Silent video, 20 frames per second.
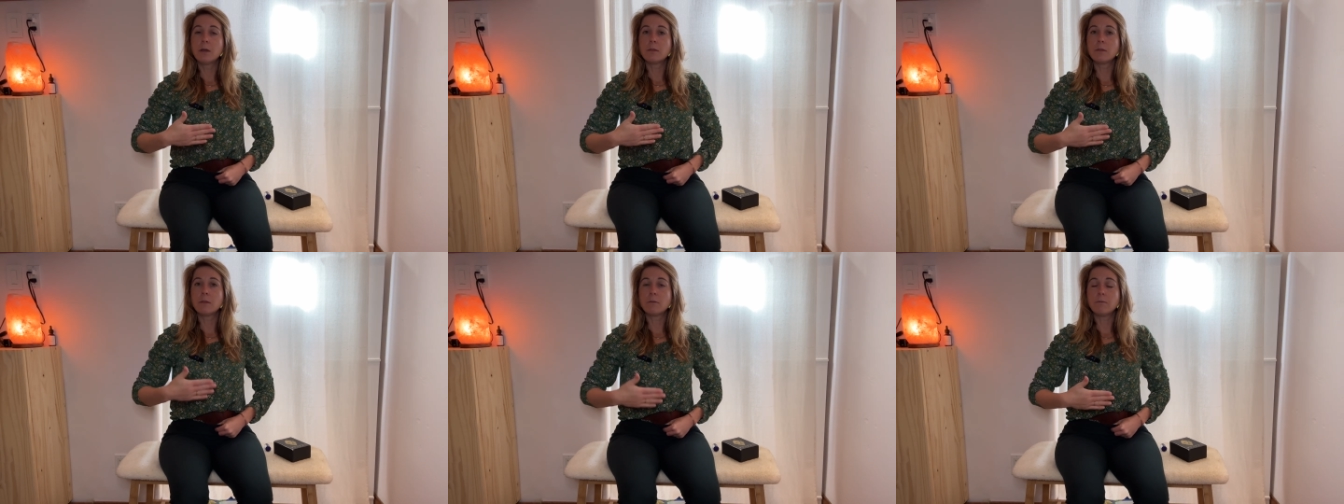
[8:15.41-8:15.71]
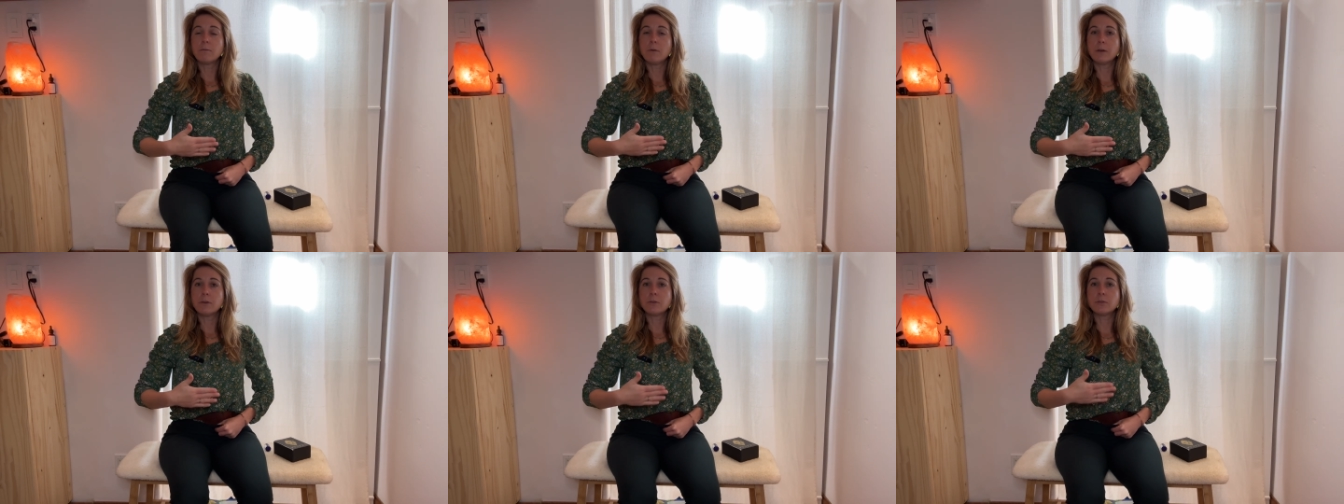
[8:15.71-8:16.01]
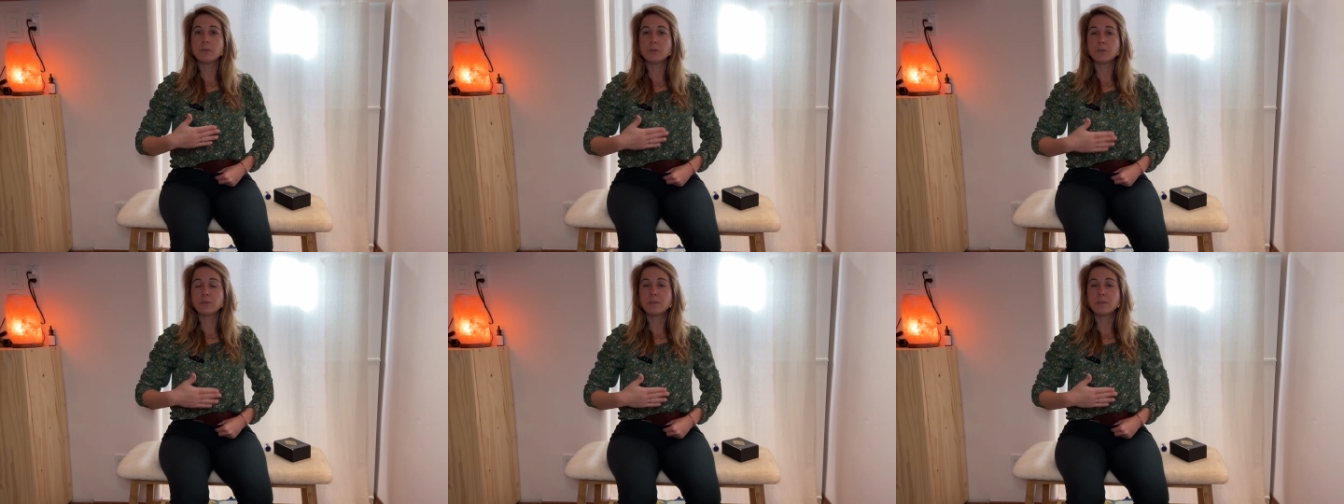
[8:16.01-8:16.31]
the front,
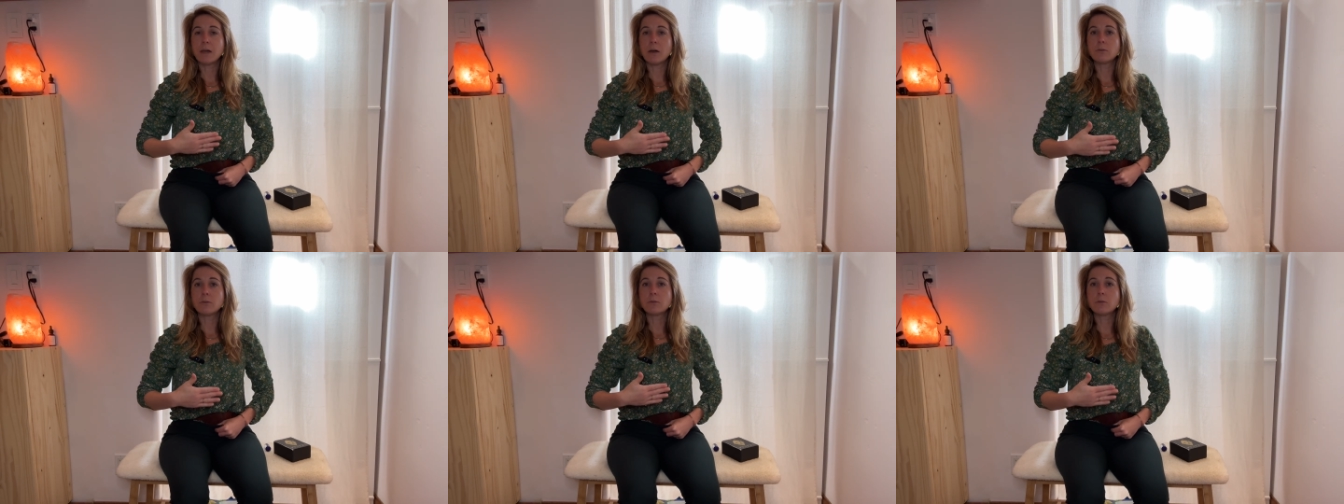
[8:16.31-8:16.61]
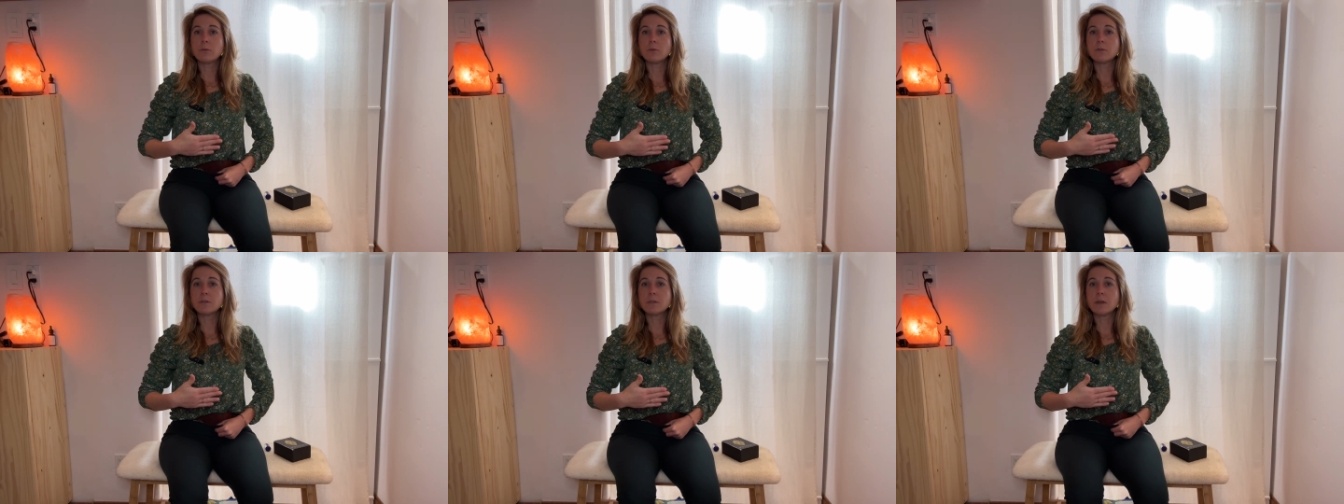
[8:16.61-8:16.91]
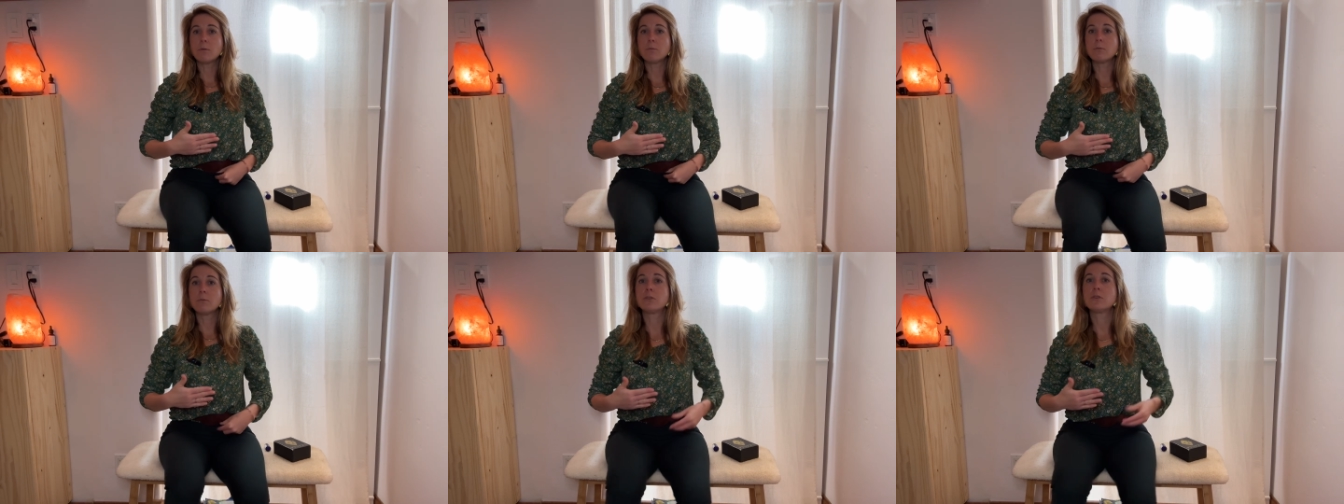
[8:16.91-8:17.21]
just down towards
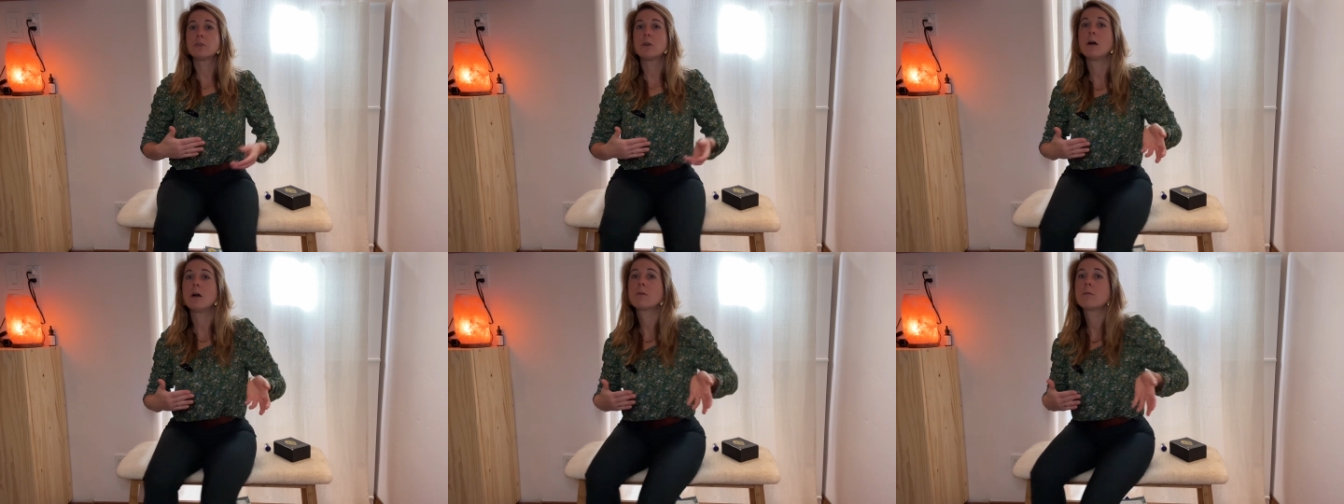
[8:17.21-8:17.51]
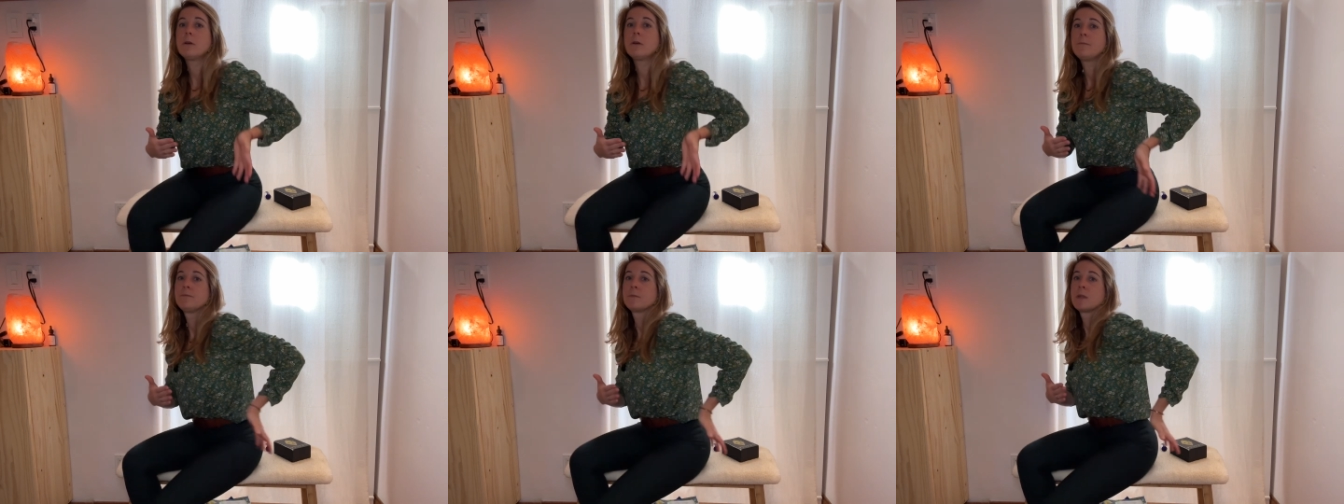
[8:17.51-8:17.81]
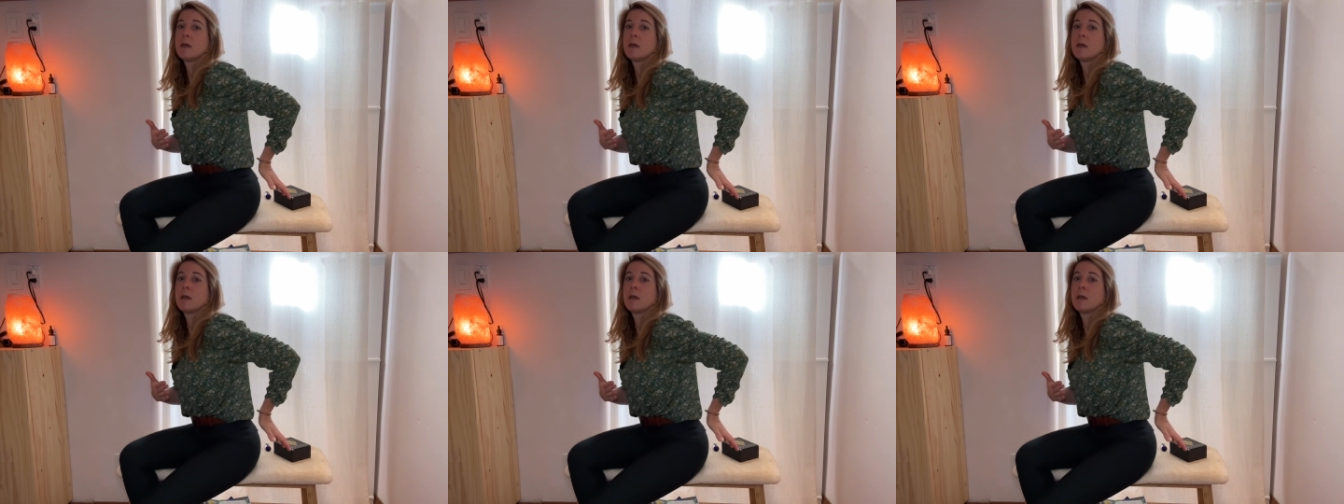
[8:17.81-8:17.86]
that root chakra.